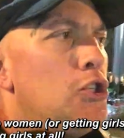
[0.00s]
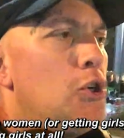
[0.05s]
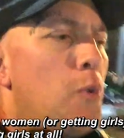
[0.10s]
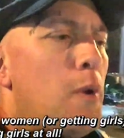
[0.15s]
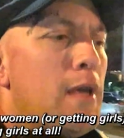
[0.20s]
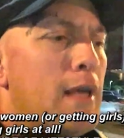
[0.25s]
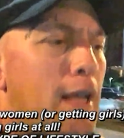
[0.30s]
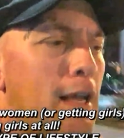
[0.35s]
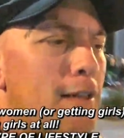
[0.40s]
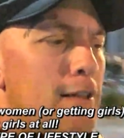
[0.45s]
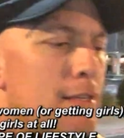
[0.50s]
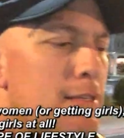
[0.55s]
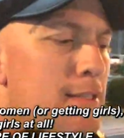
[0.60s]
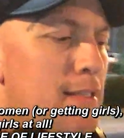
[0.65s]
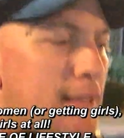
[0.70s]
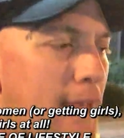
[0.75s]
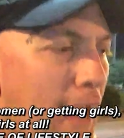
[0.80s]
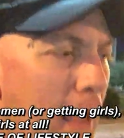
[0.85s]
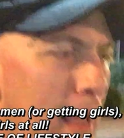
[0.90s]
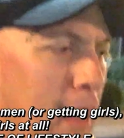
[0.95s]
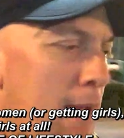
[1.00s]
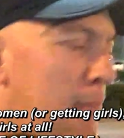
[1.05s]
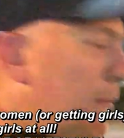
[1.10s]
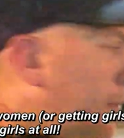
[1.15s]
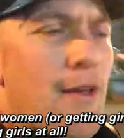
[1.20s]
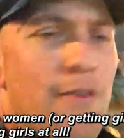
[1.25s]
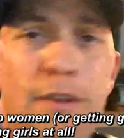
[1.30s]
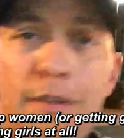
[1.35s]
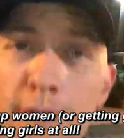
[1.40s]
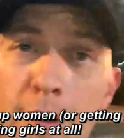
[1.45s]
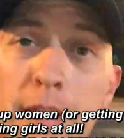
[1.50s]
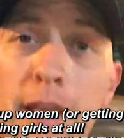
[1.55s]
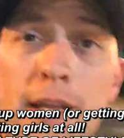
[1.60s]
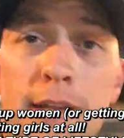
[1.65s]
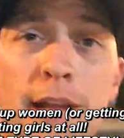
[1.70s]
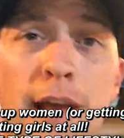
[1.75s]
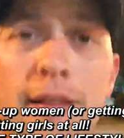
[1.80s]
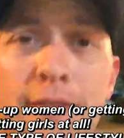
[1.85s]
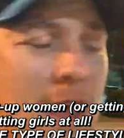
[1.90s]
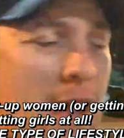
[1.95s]
doing in this game. And then
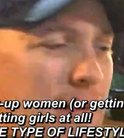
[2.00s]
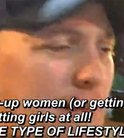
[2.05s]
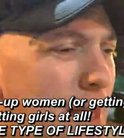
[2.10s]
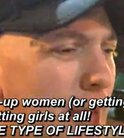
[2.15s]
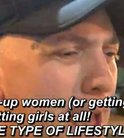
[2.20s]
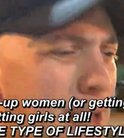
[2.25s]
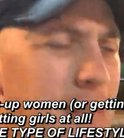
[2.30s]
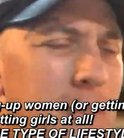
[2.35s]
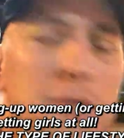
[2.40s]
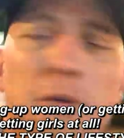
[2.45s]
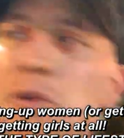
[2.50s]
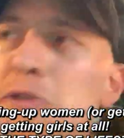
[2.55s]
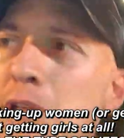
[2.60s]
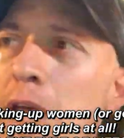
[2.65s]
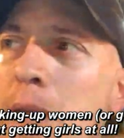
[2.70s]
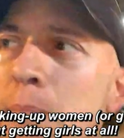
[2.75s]
again, that last little